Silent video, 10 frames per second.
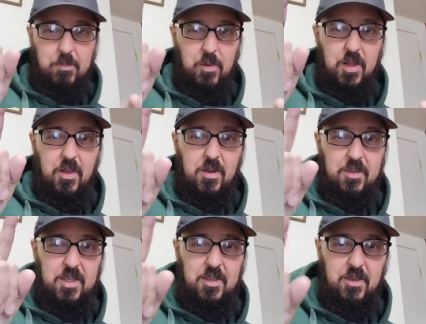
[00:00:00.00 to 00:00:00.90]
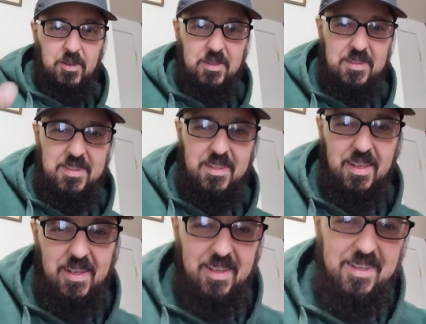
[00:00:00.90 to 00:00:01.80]
pretty long needle
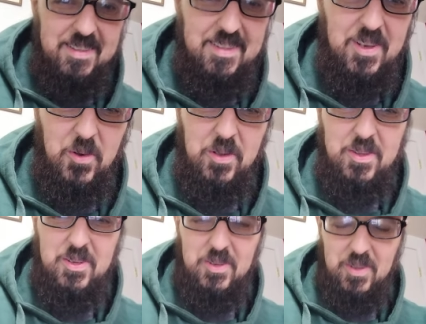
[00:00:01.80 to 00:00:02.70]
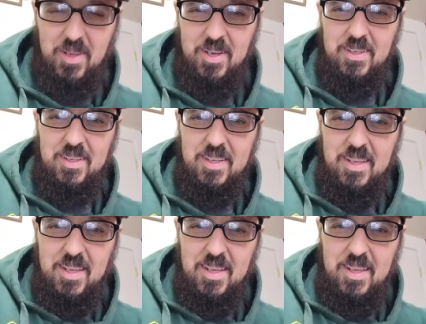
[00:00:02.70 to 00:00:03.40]
uh, to go into your lung